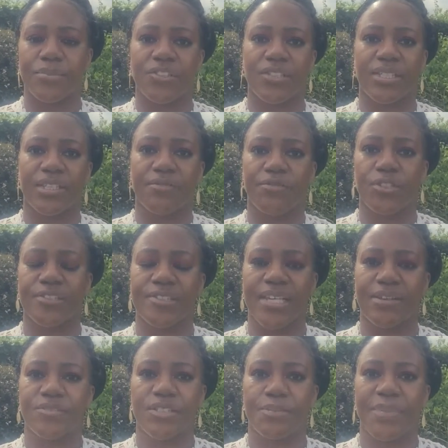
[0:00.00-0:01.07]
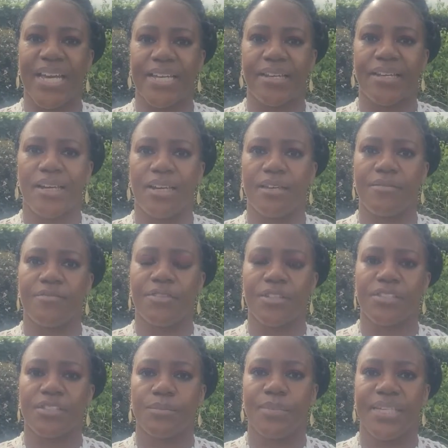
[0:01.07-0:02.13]
to give yourselves a better life
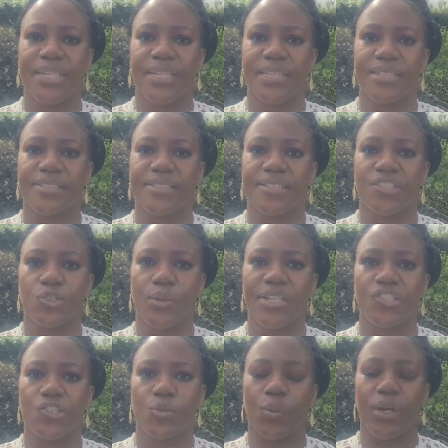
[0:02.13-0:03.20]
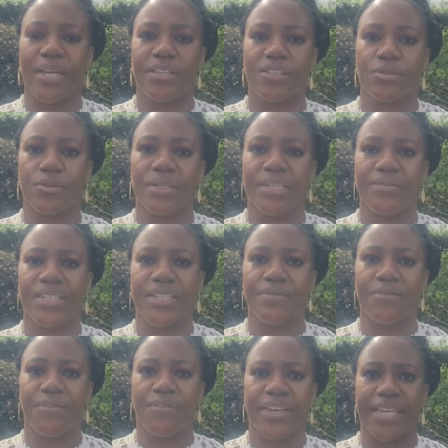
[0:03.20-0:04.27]
than to be in a situation where you are living
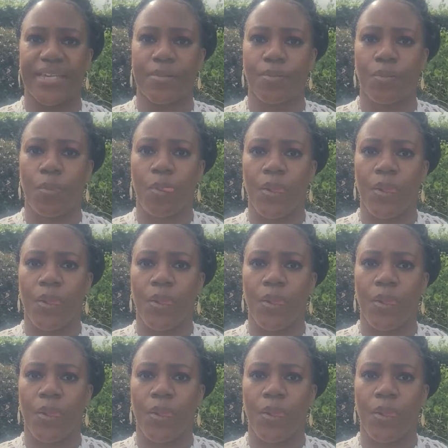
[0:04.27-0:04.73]
in fear.